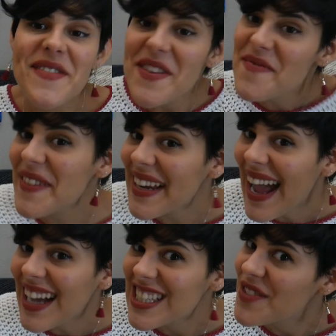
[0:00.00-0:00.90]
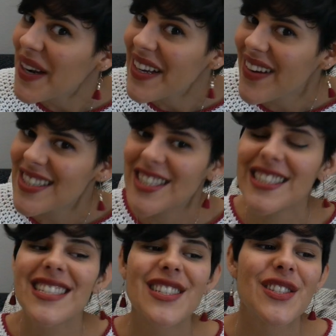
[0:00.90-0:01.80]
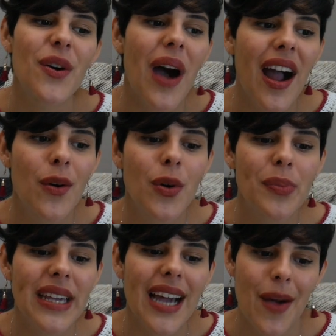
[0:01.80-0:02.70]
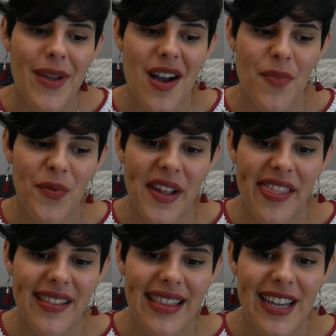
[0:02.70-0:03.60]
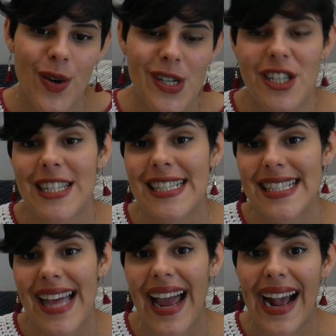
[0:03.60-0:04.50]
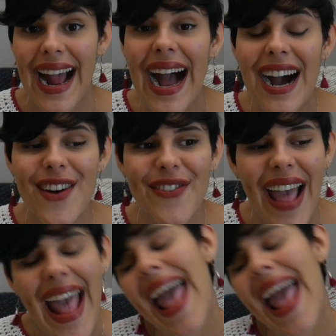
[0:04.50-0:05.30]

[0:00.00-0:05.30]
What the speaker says: Nobody asked me any questions, so I will be coming up with the questions that I have,